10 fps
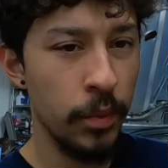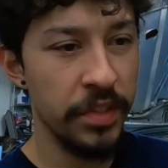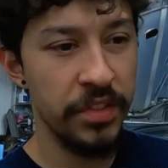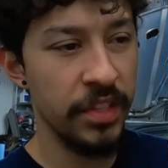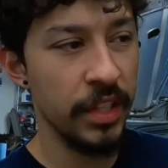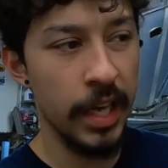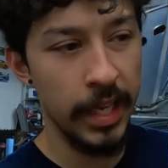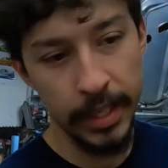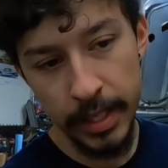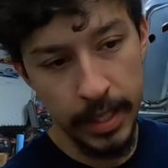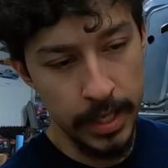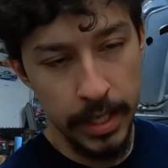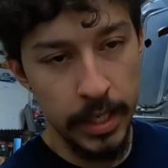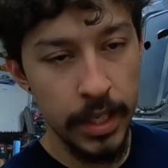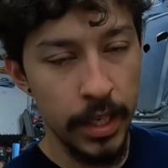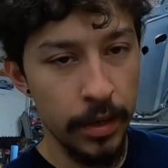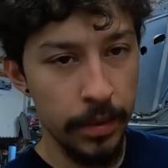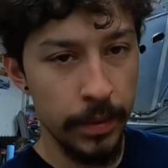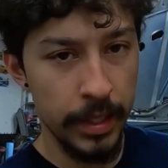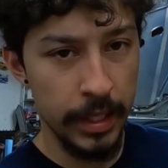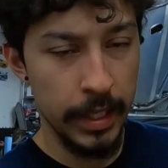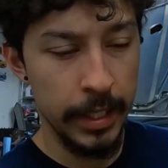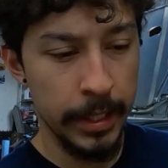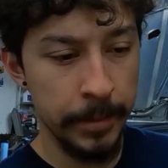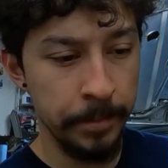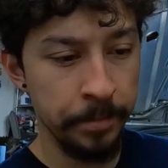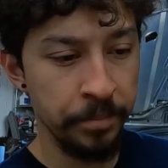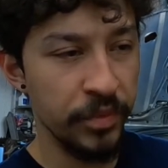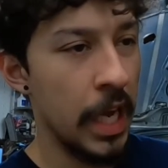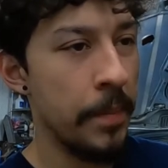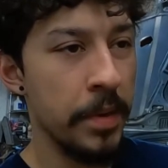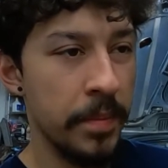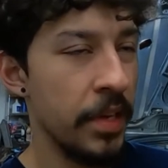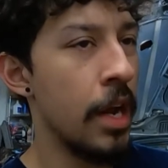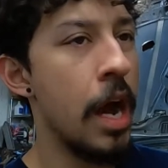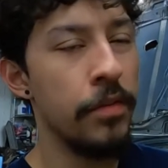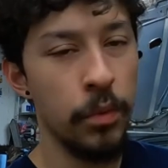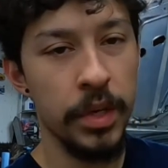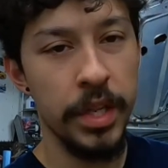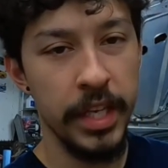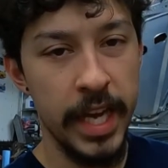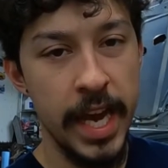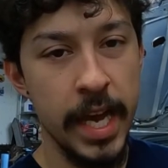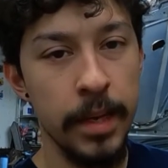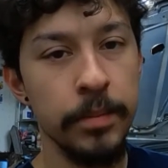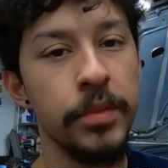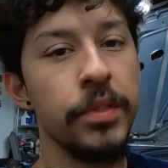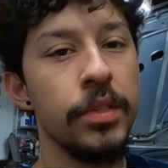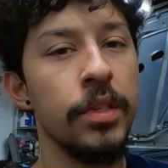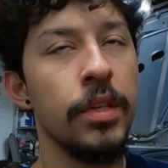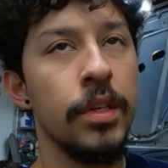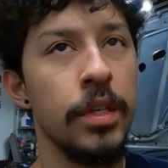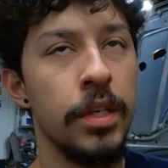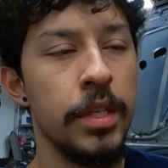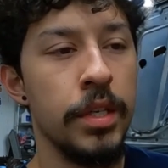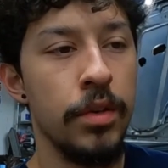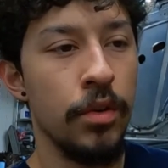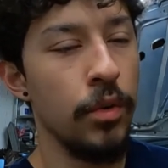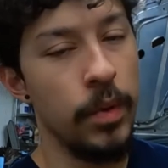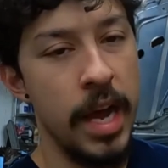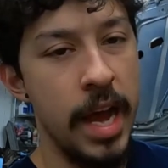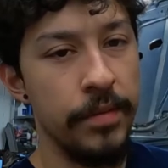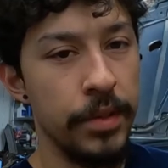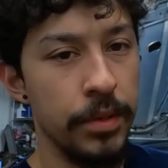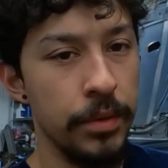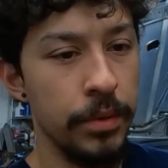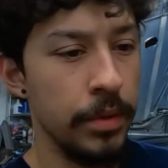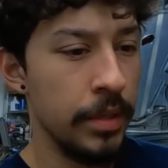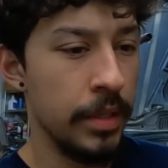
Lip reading: We'd see, like, you know, timing being off on one of the cams or what have you,